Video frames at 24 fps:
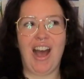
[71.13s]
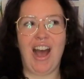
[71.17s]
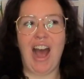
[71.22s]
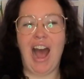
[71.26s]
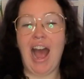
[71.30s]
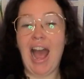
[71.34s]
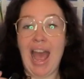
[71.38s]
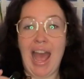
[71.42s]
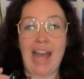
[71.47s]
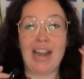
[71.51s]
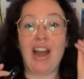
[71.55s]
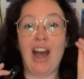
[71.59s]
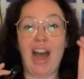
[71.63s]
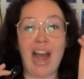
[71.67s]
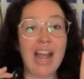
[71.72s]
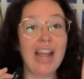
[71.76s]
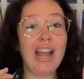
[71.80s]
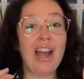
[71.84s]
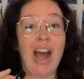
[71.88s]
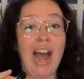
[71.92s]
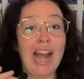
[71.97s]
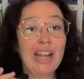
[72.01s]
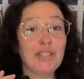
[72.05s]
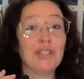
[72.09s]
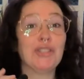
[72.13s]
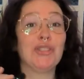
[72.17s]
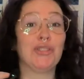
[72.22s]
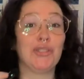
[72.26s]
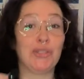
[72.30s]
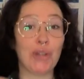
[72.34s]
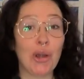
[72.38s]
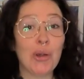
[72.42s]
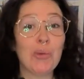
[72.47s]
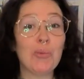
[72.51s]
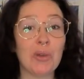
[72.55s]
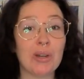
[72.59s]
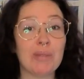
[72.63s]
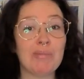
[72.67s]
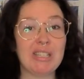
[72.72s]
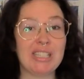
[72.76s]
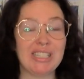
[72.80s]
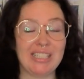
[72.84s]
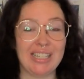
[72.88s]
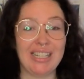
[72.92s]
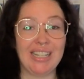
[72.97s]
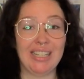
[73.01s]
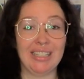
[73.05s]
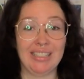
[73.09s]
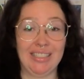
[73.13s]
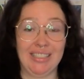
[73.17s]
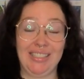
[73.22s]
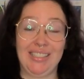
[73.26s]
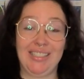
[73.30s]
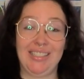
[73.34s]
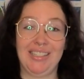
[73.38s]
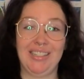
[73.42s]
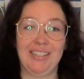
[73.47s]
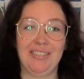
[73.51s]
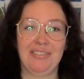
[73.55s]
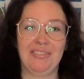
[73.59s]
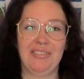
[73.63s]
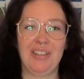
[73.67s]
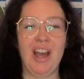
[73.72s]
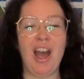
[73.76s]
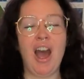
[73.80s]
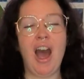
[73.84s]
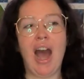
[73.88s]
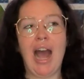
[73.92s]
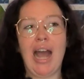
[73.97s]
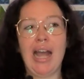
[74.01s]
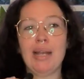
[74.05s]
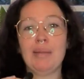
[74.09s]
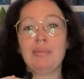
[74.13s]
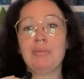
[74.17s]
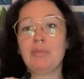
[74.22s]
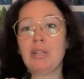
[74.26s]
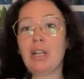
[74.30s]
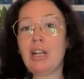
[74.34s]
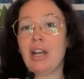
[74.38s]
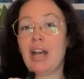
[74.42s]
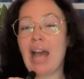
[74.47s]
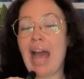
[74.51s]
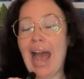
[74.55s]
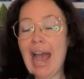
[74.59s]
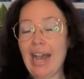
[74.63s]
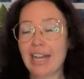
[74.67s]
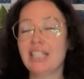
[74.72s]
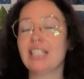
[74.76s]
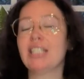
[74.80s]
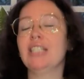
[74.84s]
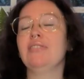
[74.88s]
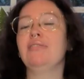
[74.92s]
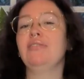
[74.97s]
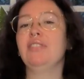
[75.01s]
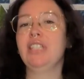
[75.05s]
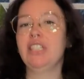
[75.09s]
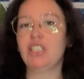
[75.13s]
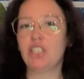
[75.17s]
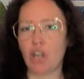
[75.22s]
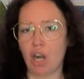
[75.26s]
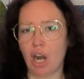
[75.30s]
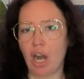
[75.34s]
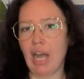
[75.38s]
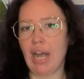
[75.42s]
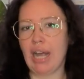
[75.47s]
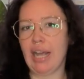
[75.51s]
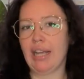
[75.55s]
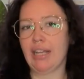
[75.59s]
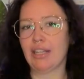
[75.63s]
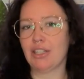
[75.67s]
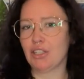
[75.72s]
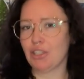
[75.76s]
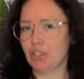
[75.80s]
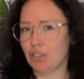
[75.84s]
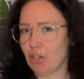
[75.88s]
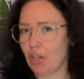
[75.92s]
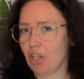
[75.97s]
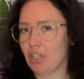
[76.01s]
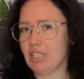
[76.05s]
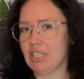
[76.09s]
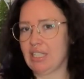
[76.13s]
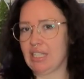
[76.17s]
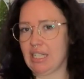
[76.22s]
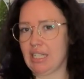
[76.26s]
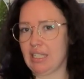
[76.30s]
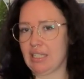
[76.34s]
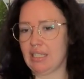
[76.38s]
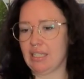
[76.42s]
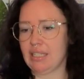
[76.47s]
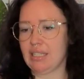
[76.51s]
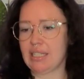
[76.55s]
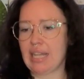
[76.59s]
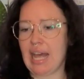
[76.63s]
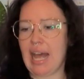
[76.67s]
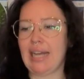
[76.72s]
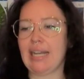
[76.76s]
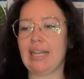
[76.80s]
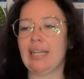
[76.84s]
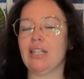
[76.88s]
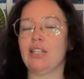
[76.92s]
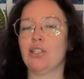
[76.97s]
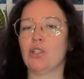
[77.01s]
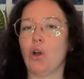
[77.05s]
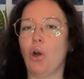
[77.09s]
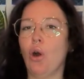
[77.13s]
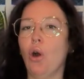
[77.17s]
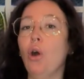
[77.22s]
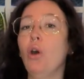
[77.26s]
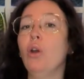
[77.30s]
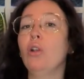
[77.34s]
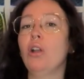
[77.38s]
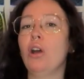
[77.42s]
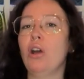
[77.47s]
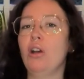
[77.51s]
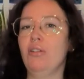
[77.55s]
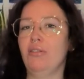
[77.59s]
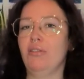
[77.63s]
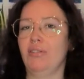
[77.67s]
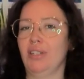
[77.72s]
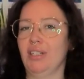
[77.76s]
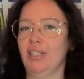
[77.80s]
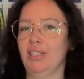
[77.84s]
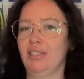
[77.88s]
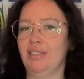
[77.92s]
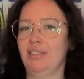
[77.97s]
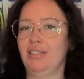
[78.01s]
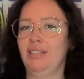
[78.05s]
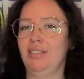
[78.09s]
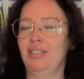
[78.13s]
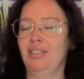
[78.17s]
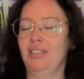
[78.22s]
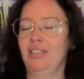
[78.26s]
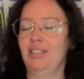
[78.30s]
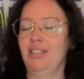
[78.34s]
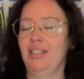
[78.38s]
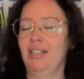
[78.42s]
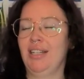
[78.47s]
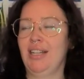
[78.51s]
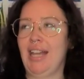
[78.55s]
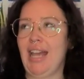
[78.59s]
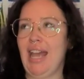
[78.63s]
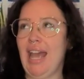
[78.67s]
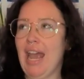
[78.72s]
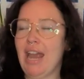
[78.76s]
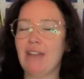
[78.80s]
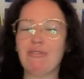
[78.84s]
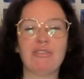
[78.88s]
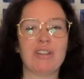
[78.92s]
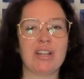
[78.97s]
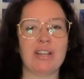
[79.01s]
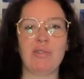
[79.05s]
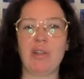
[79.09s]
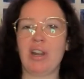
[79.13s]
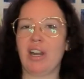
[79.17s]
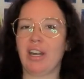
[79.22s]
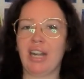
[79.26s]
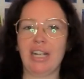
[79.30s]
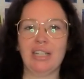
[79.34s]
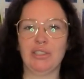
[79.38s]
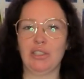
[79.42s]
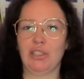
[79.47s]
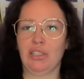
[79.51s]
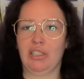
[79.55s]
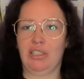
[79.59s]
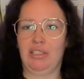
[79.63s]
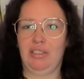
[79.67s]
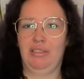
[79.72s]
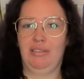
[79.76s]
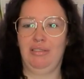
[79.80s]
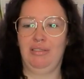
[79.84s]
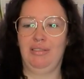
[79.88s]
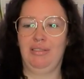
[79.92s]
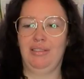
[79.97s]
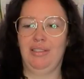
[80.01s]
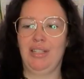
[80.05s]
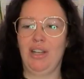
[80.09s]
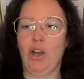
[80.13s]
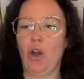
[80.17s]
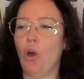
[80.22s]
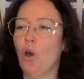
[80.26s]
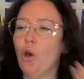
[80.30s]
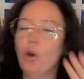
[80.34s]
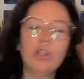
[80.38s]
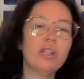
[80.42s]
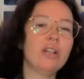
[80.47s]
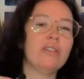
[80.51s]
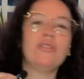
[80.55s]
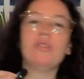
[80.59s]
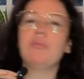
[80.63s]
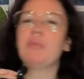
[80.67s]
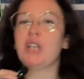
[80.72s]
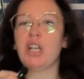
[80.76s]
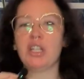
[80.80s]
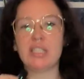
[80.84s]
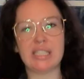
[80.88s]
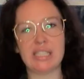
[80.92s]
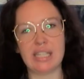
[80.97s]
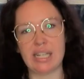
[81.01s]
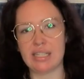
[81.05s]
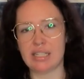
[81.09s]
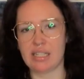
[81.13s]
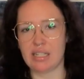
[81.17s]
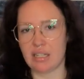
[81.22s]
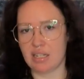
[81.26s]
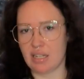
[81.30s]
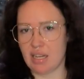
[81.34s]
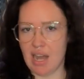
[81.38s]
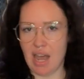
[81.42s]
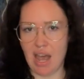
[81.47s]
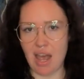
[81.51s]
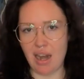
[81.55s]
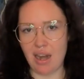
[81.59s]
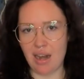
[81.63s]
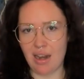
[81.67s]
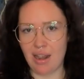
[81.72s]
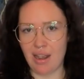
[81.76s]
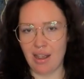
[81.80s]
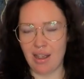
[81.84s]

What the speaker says: I don't want to be seeing this stuff. I'm actively trying to not see this, and it is all over everywhere I look, all over Beyonce's internet,